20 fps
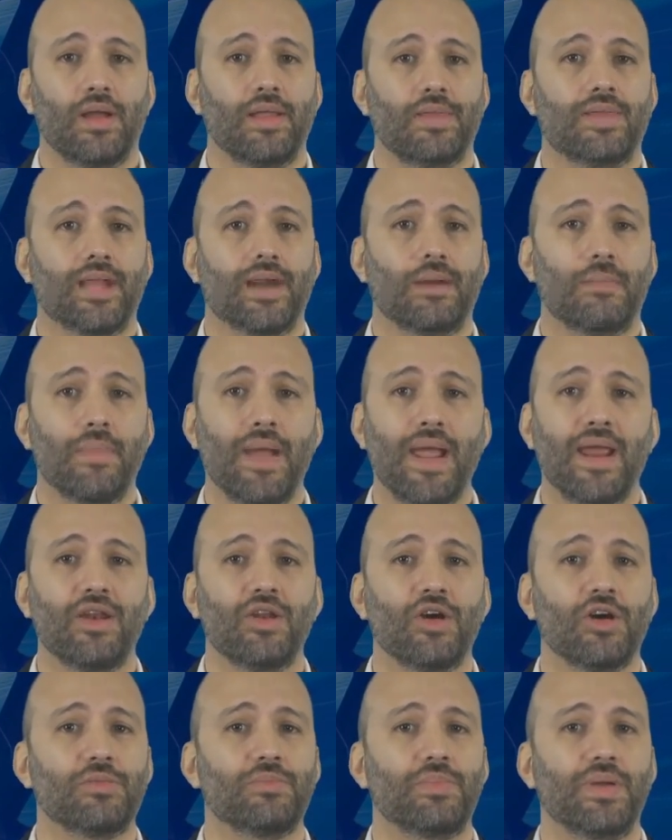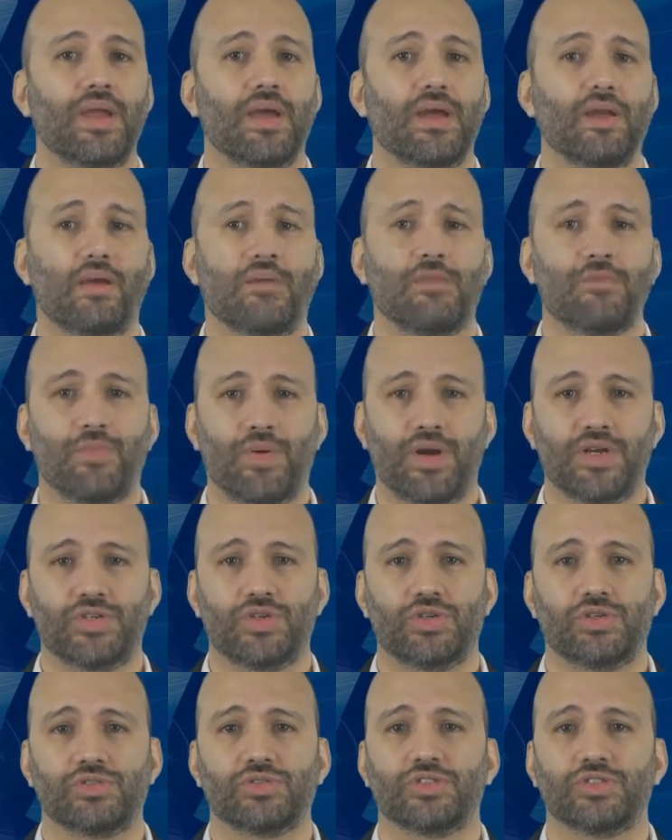there may not be enough
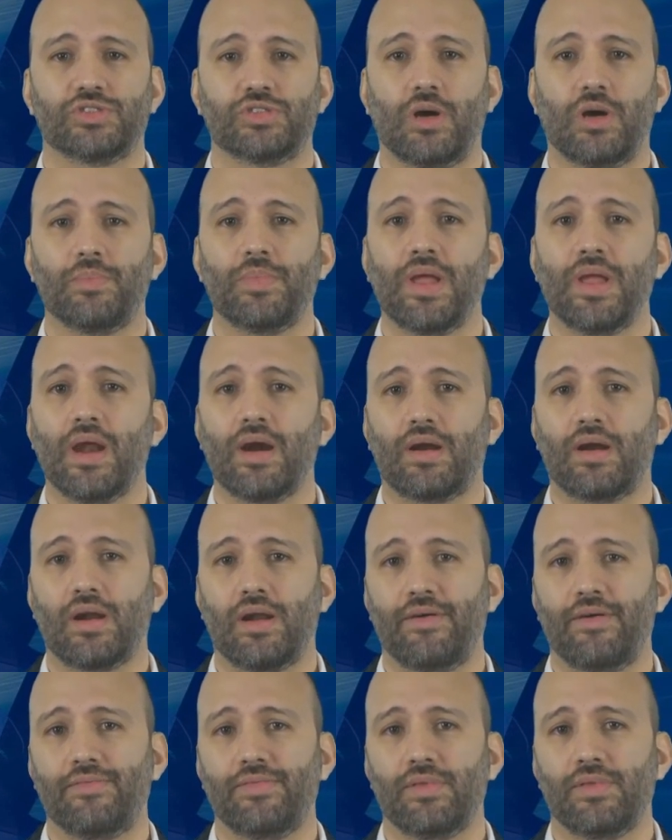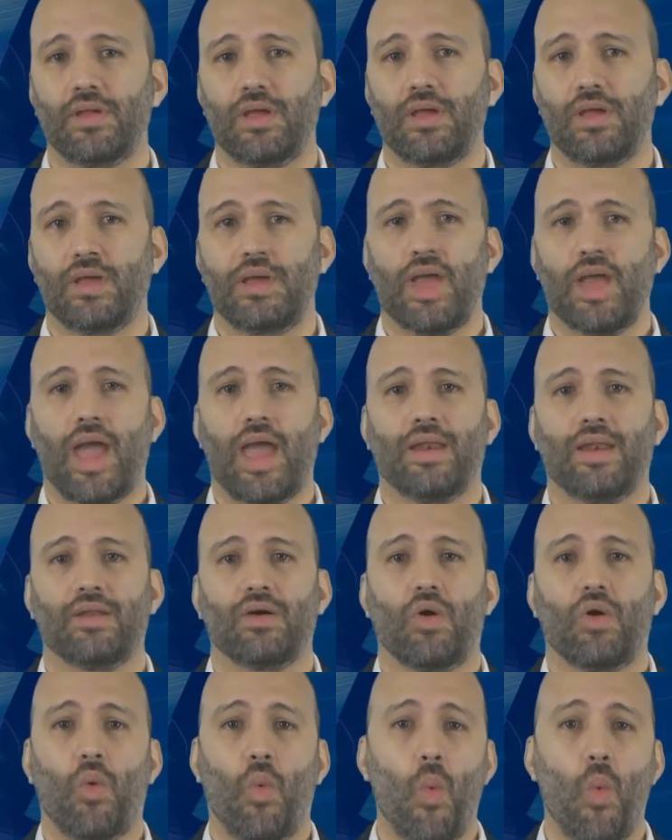pressure to stop the aircraft and
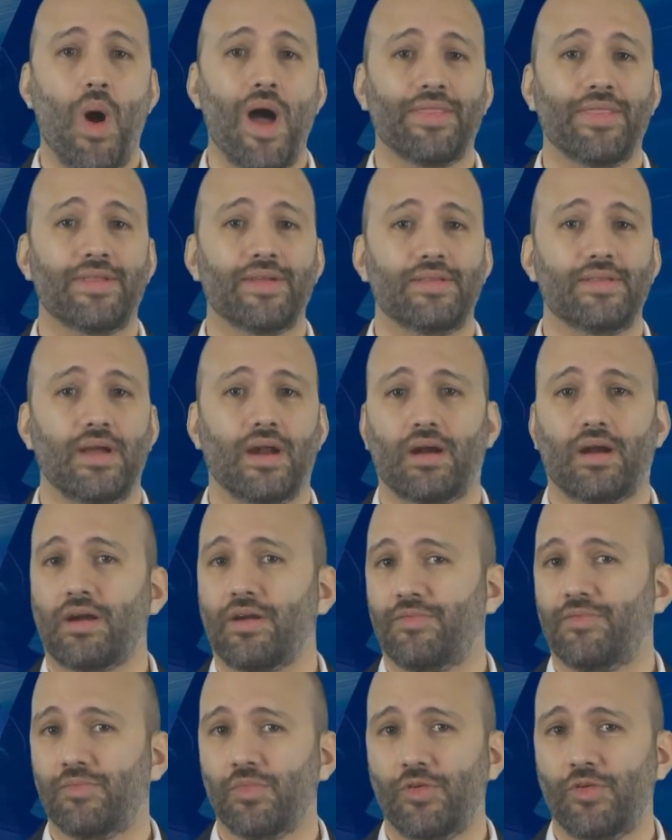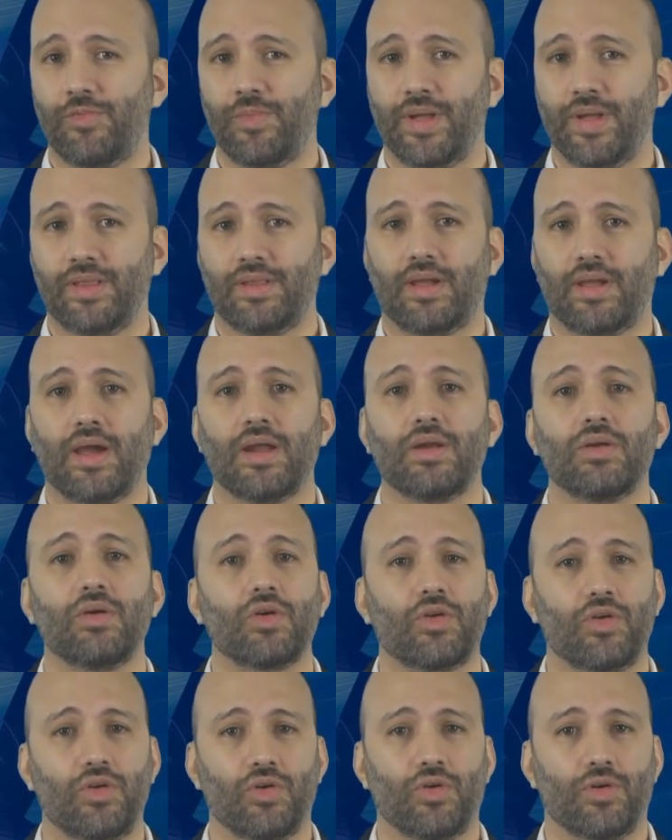unwanted aircraft movement can
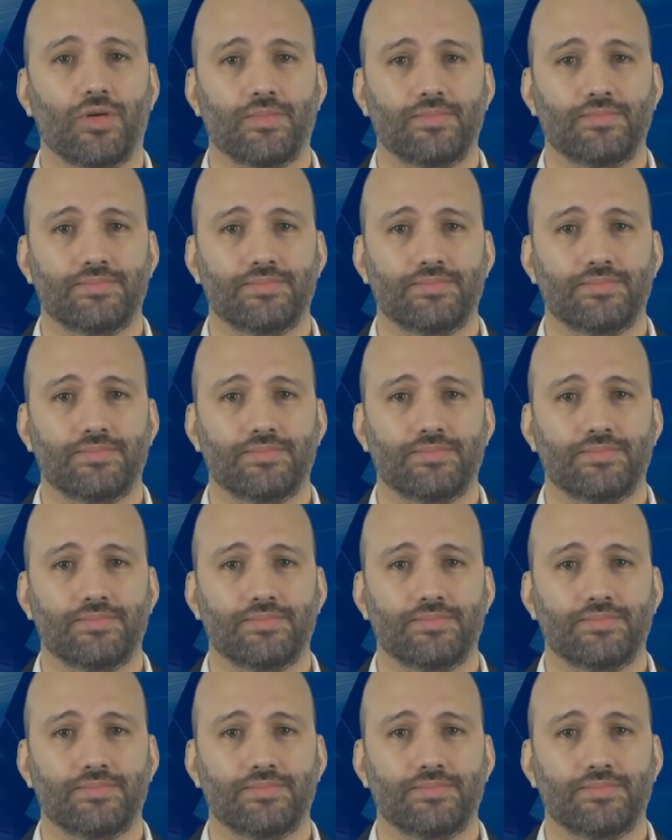occur.